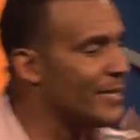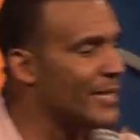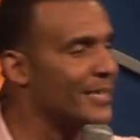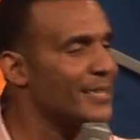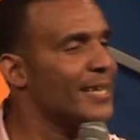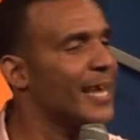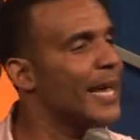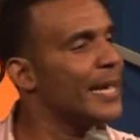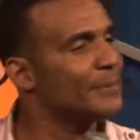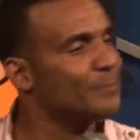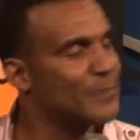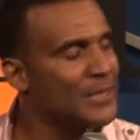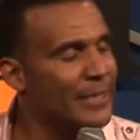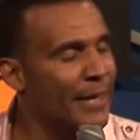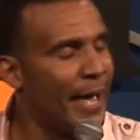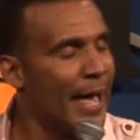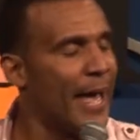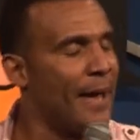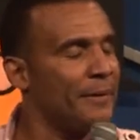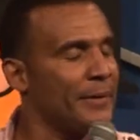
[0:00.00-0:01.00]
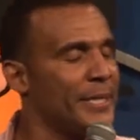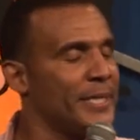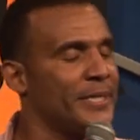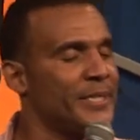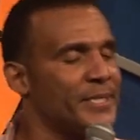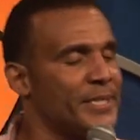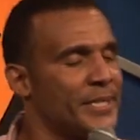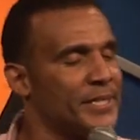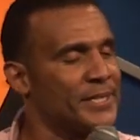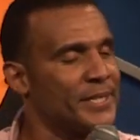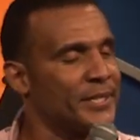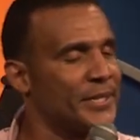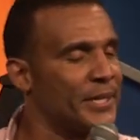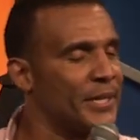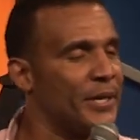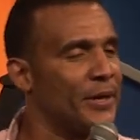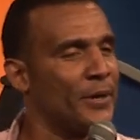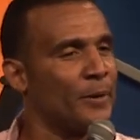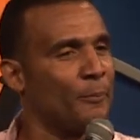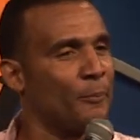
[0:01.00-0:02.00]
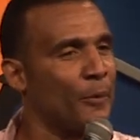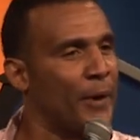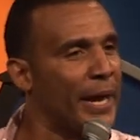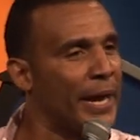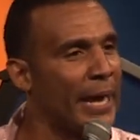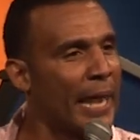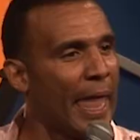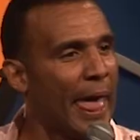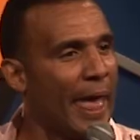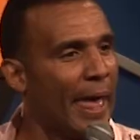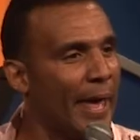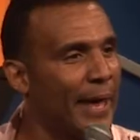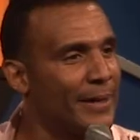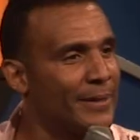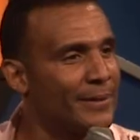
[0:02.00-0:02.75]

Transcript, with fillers: She said, how easy is it to cut a brake line?